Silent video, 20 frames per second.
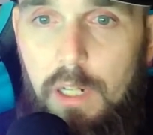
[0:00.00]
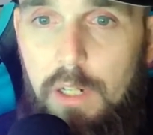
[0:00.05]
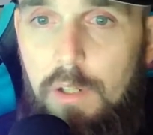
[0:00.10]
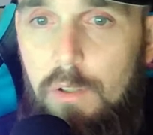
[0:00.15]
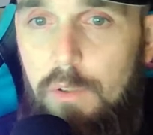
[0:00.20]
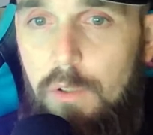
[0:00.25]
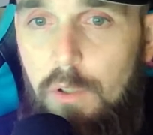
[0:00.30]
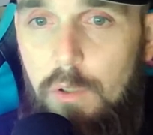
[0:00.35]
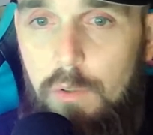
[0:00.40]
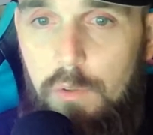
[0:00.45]
I
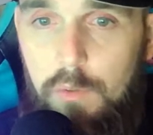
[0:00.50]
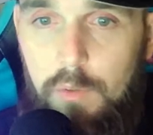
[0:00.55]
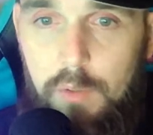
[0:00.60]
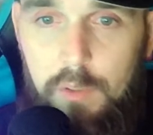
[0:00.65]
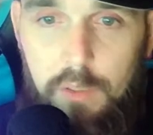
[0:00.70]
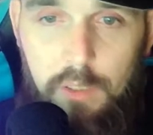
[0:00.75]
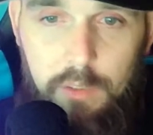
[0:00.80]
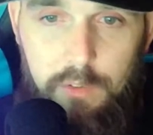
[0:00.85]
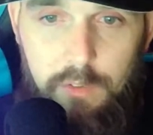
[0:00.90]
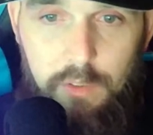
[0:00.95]
don't know
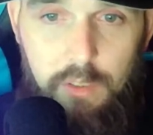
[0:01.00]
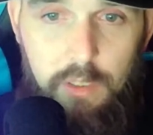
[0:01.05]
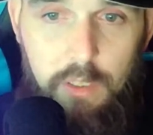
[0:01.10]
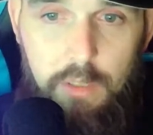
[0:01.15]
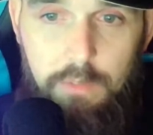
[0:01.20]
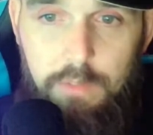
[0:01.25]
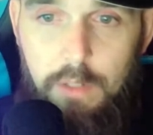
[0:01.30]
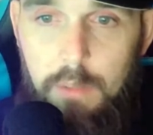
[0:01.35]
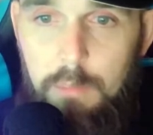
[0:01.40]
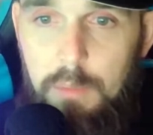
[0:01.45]

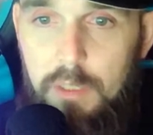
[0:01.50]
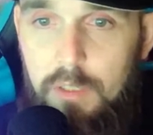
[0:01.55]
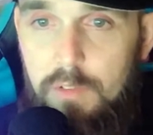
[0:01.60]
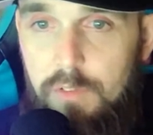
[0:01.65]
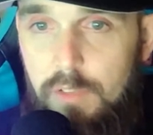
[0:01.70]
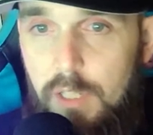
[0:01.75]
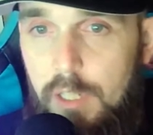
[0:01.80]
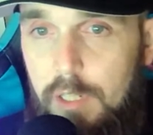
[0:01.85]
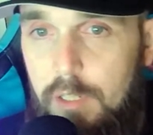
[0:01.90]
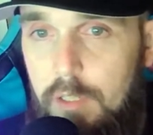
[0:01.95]
necessarily if that
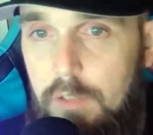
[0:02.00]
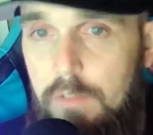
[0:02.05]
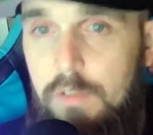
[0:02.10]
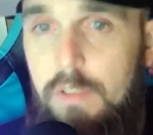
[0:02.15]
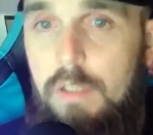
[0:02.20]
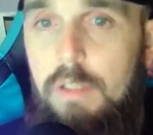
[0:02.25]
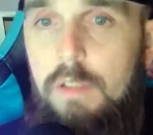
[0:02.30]
means that is